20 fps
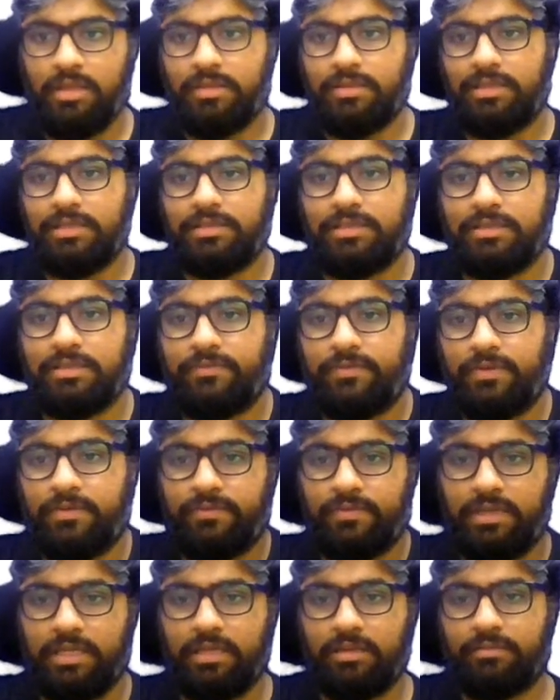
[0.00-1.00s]
This is
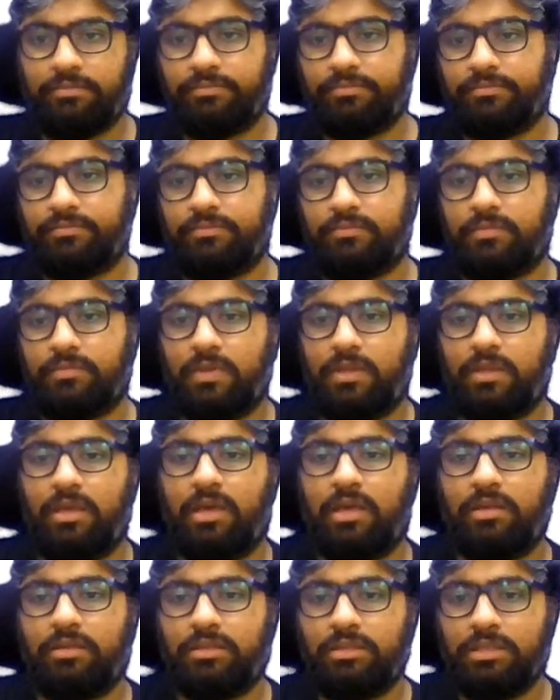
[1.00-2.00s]
15.
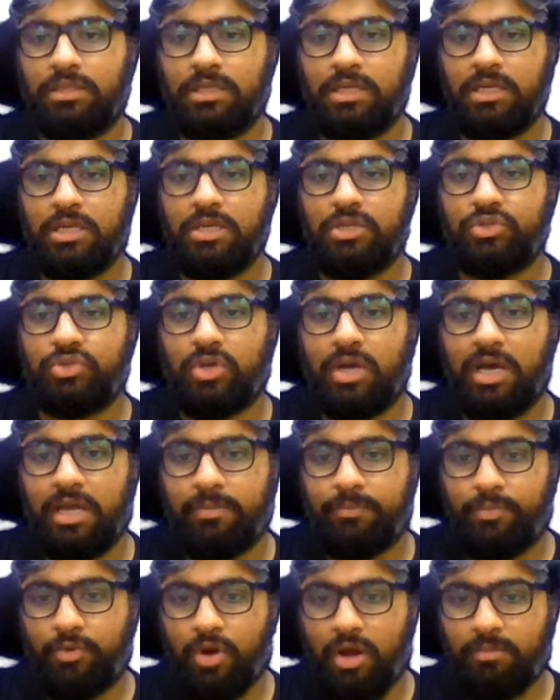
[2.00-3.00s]
Yeah. So our
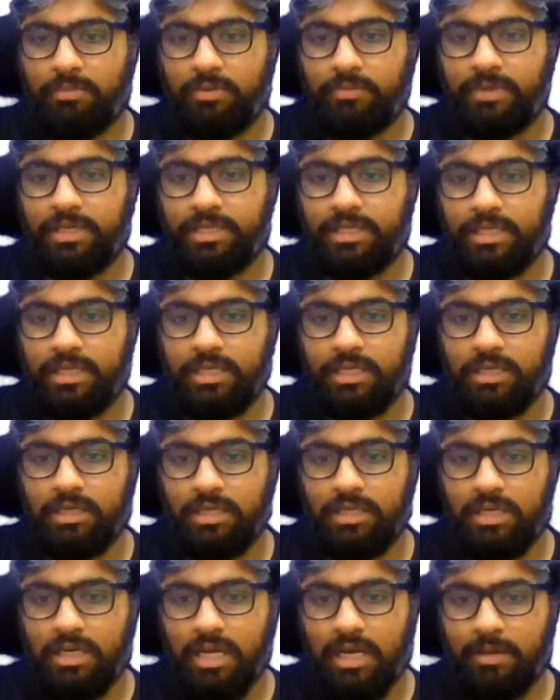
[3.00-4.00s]
probability
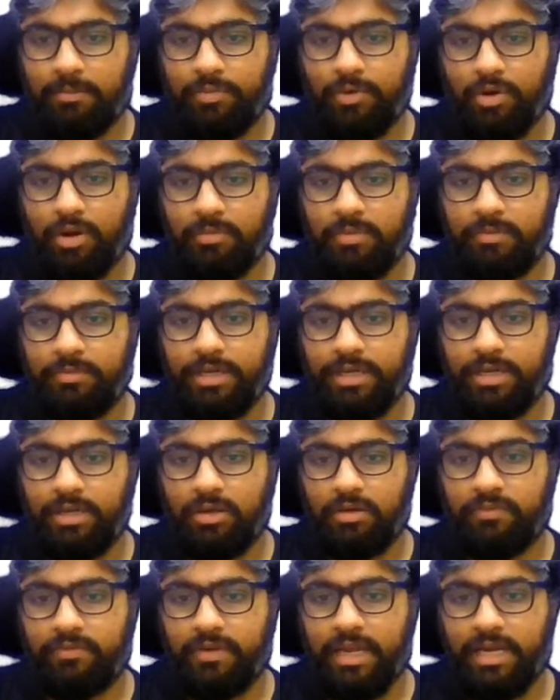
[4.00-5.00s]
here, our probability
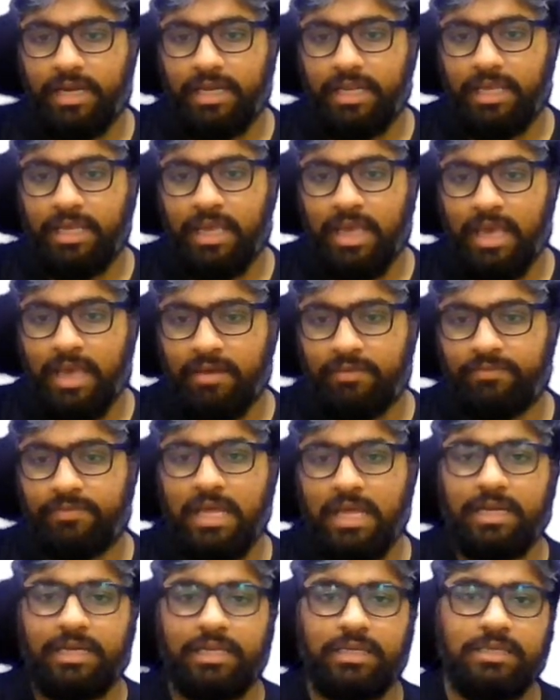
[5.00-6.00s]
of getting F,
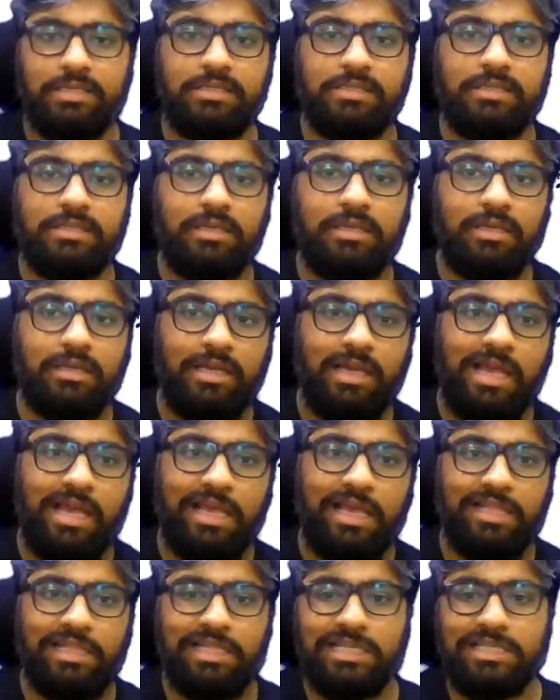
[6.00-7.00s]
that is
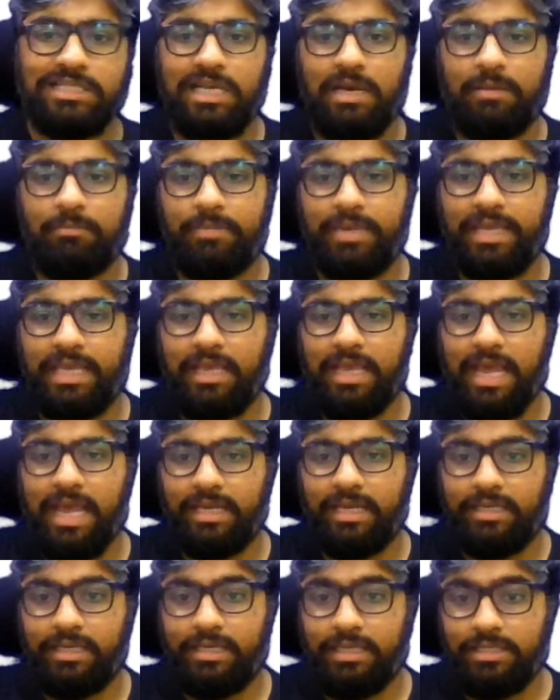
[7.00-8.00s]
the sum being
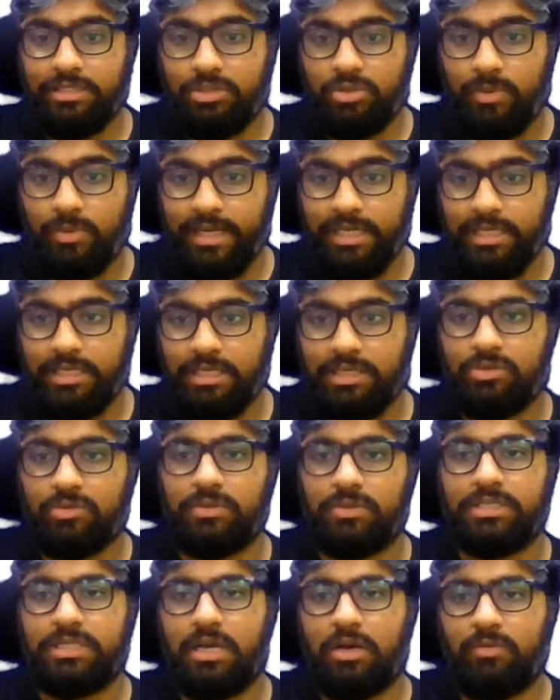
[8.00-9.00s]
at least
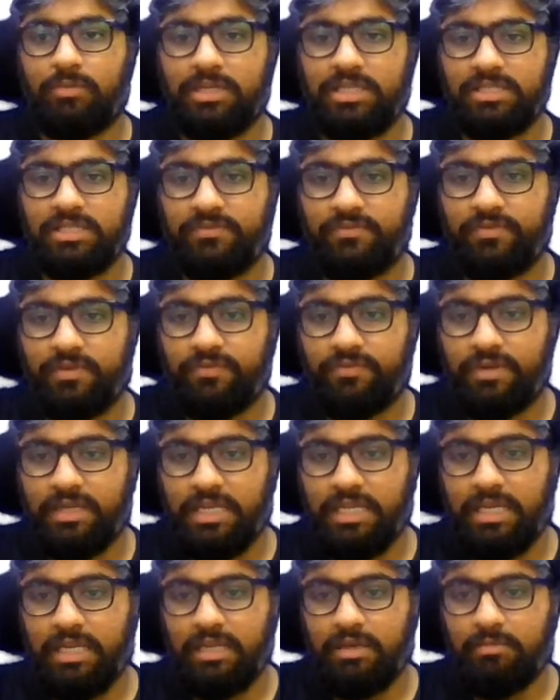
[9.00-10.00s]
22, is how much?
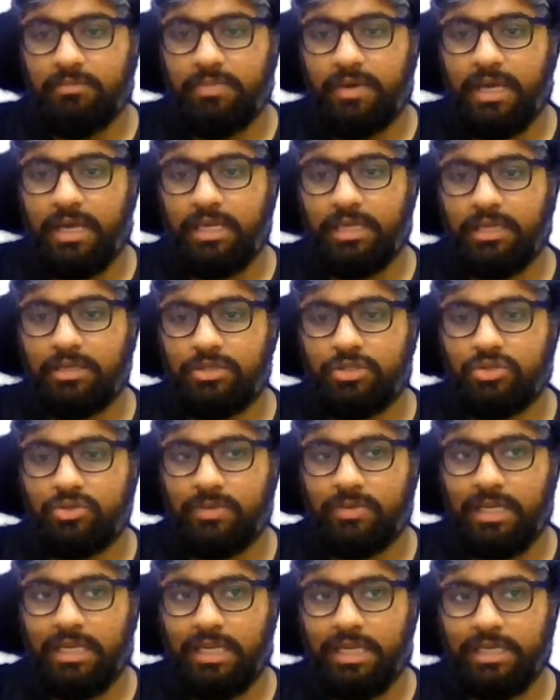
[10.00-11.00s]
15 by
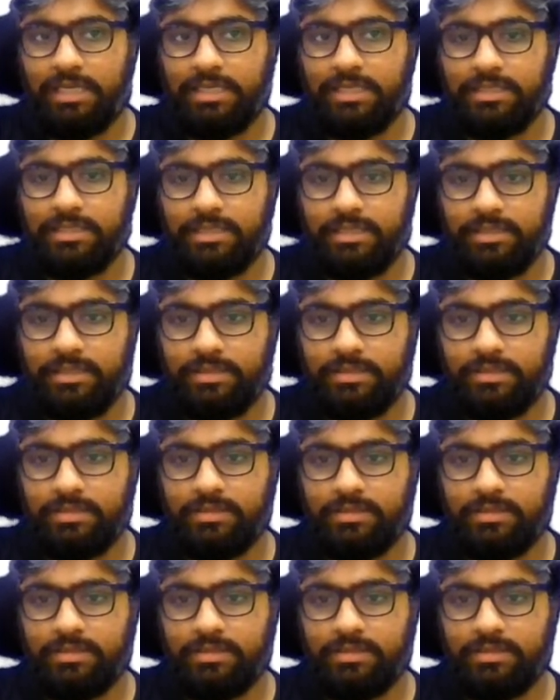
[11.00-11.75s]
1296.